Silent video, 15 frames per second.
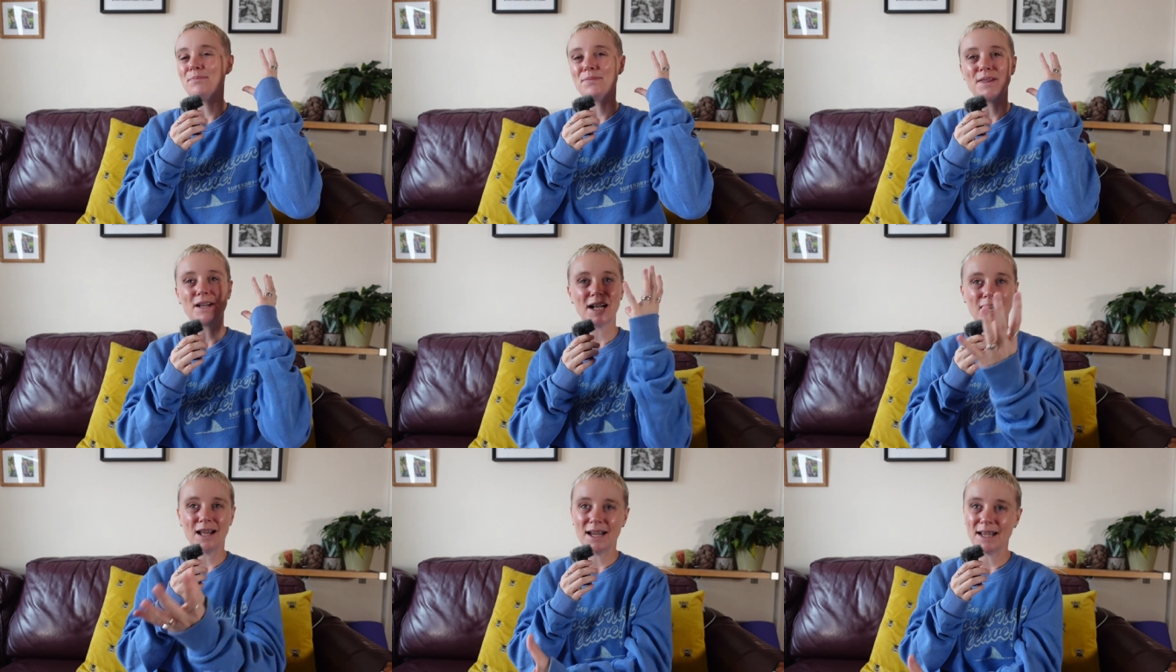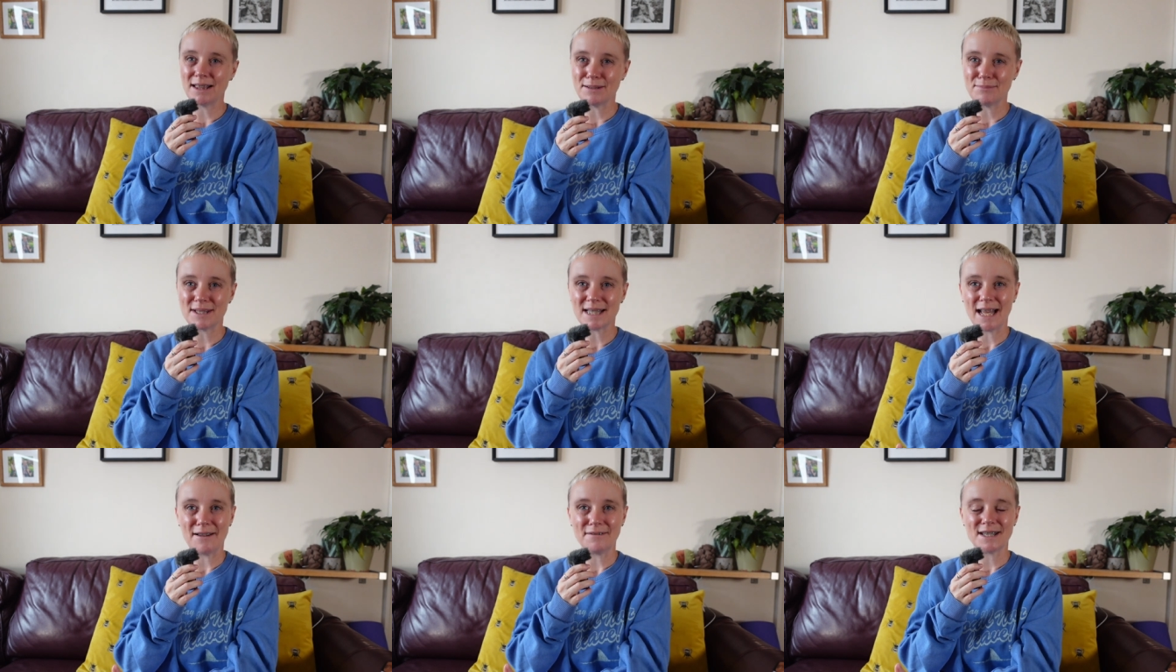the client
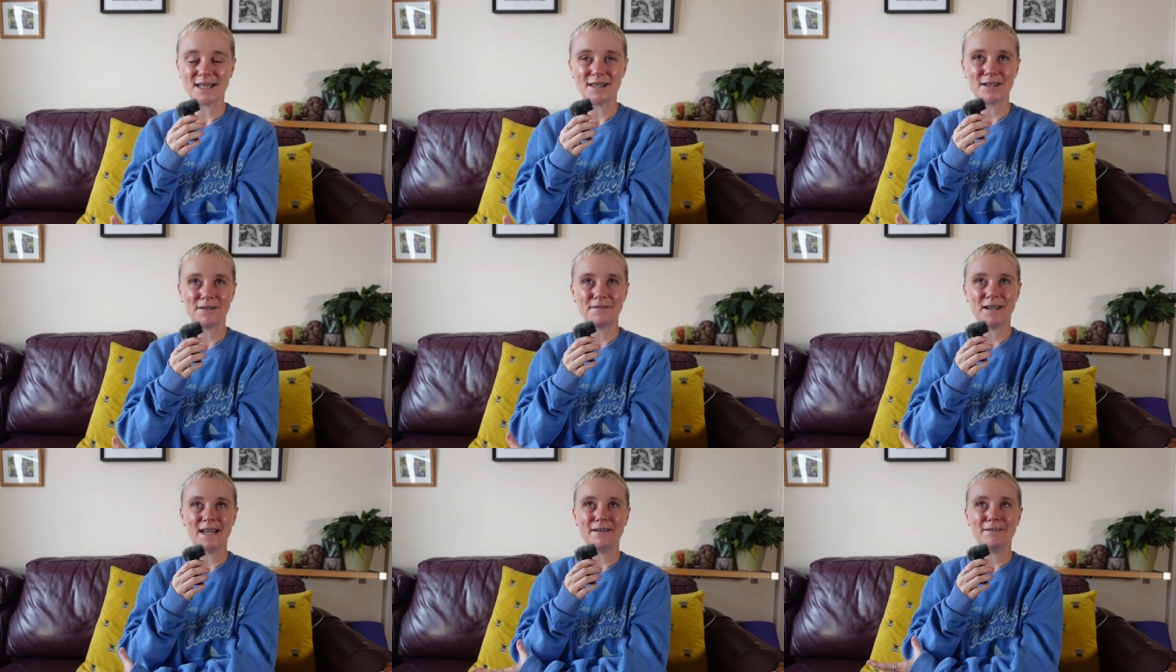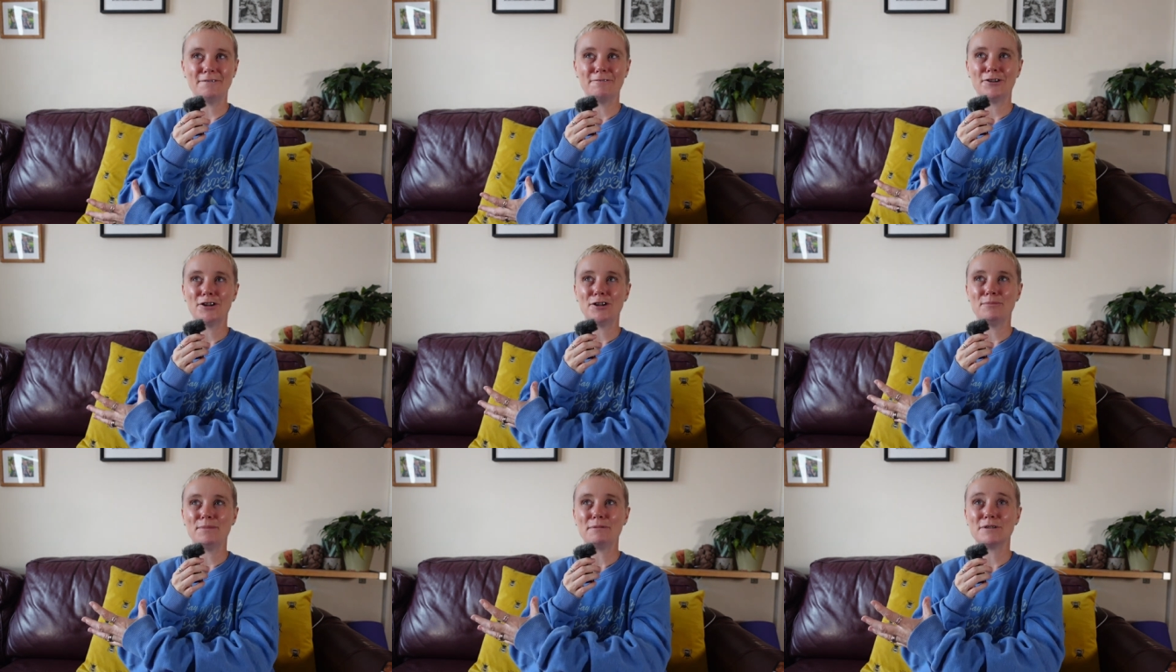themselves in the green
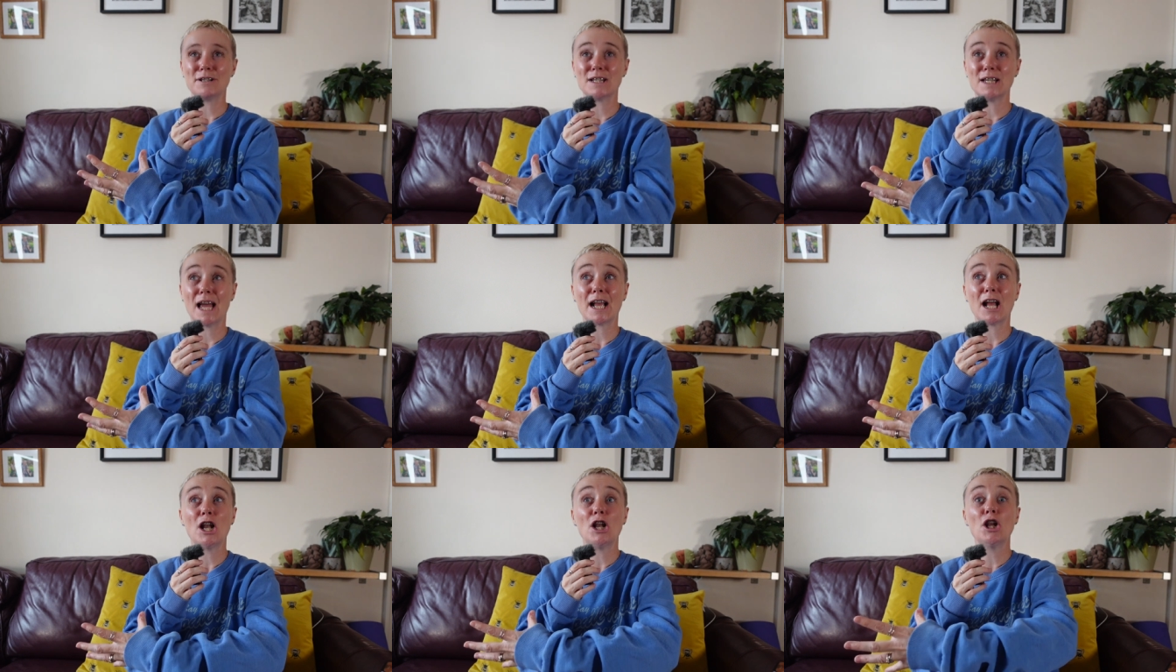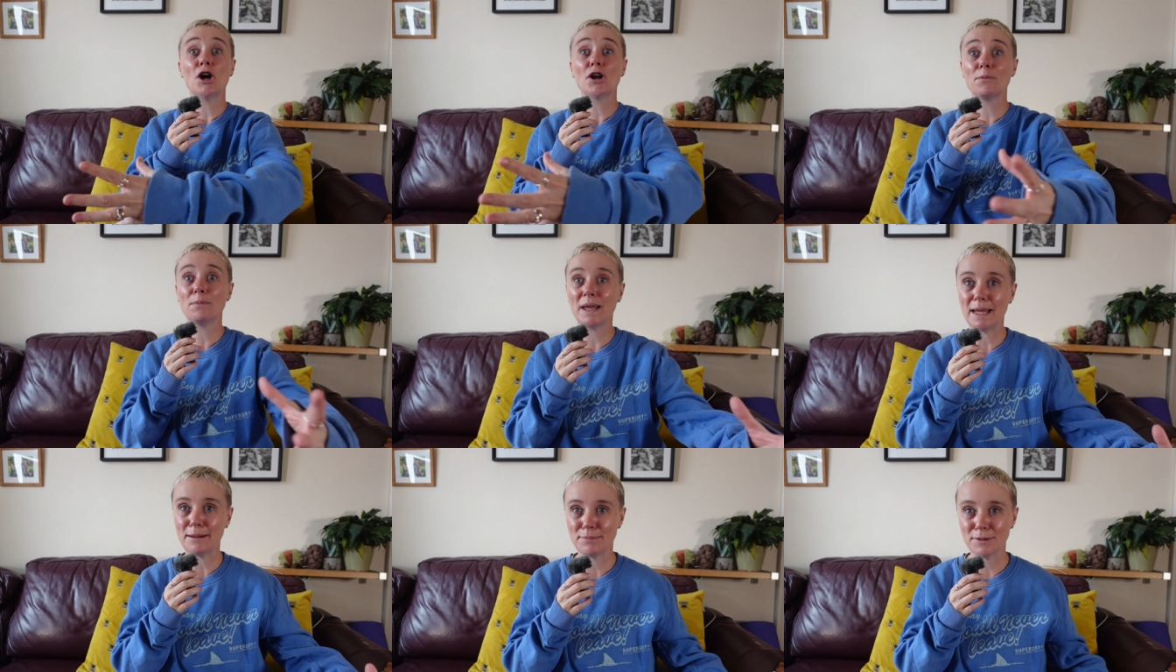room. It was like a lot of
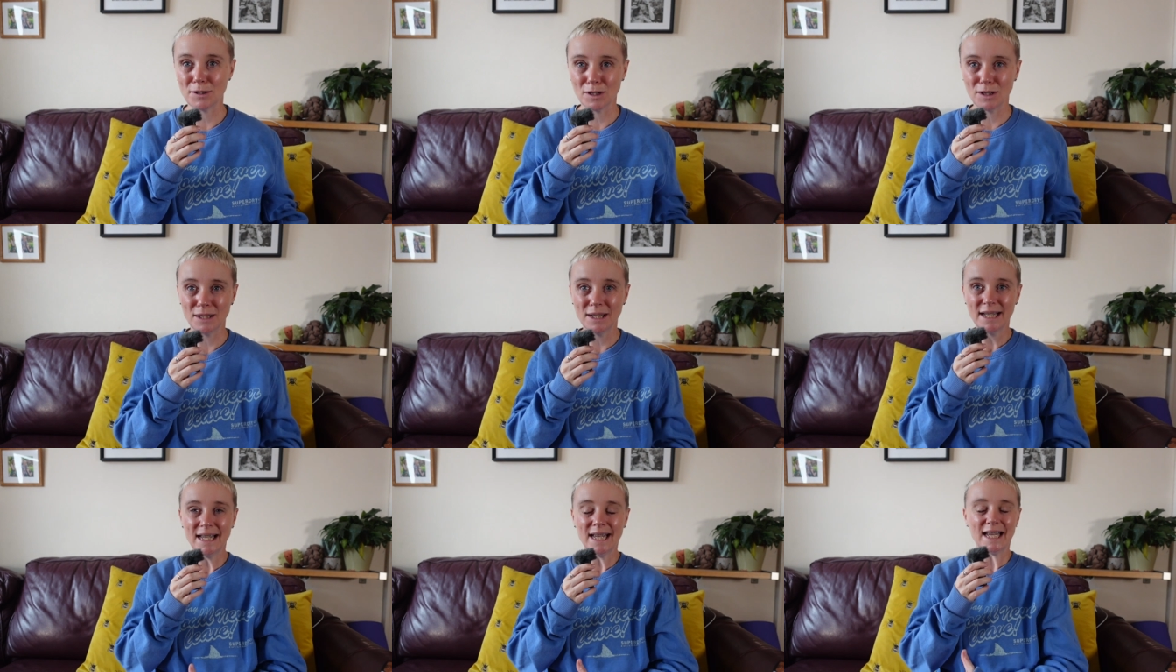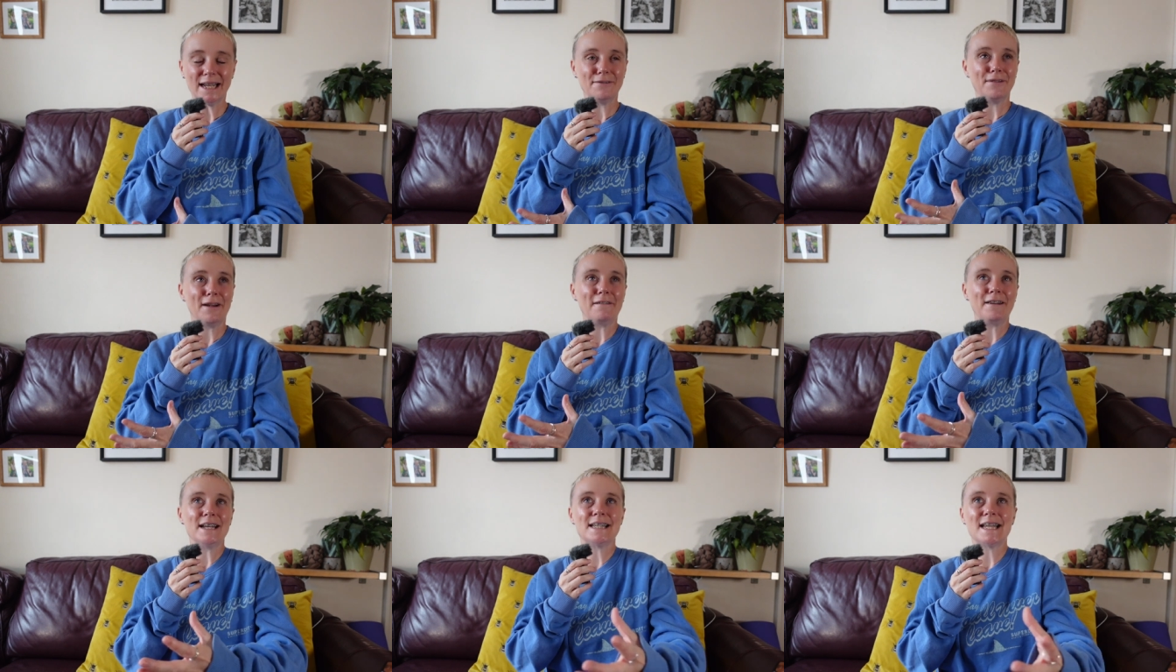people in a
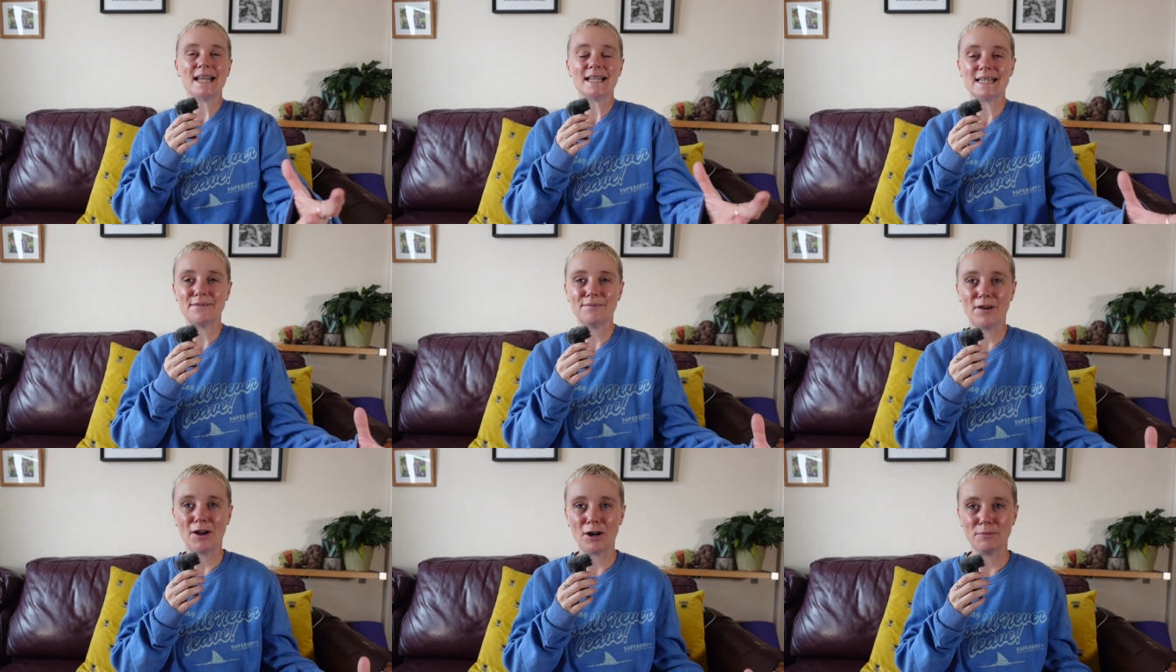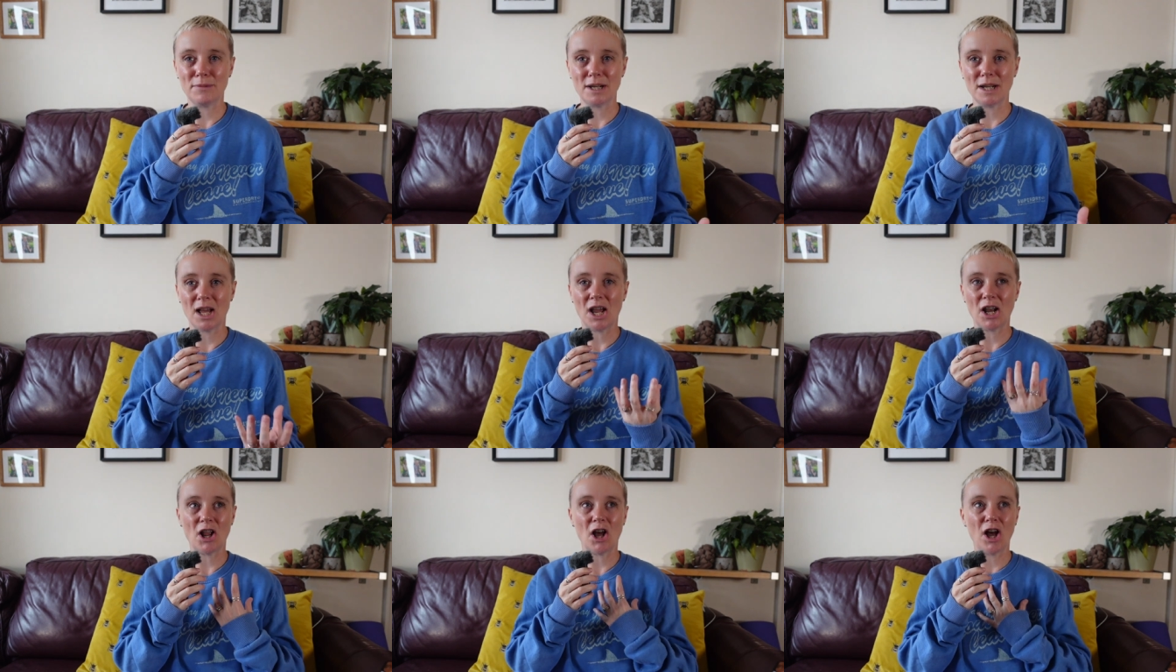very intense environment,
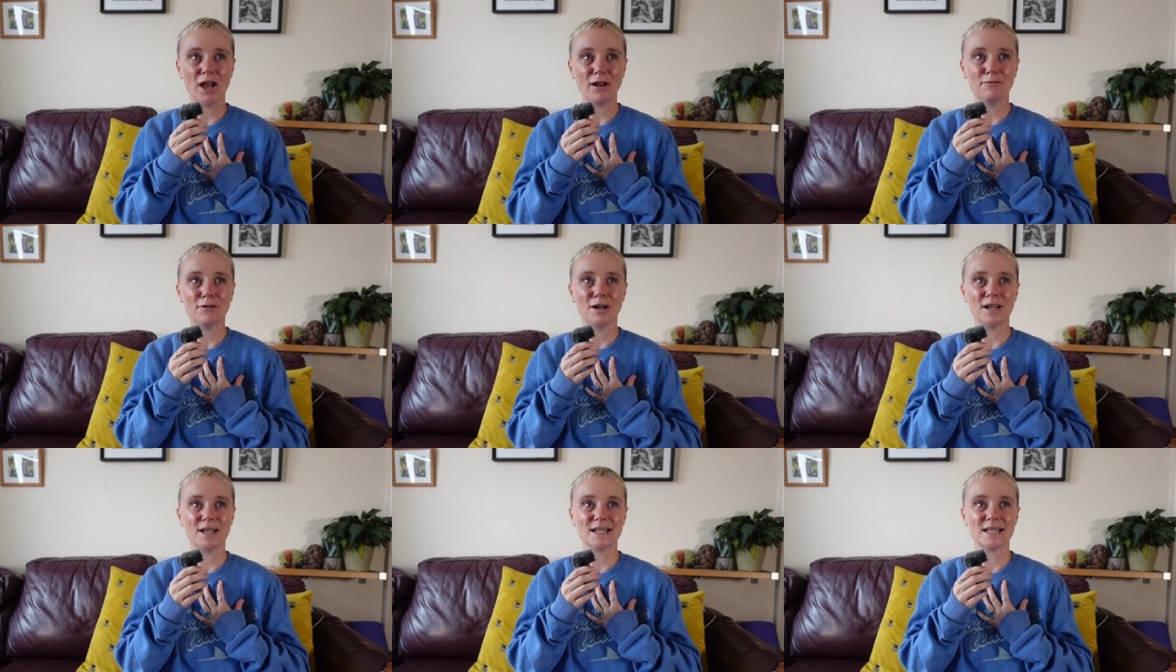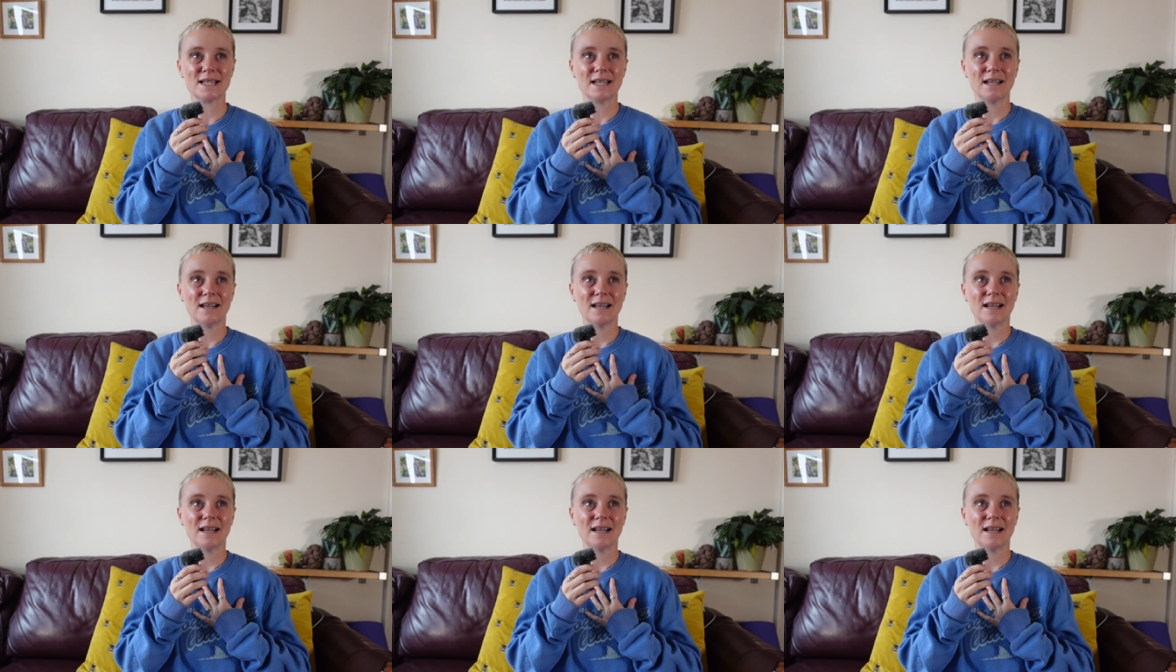and I was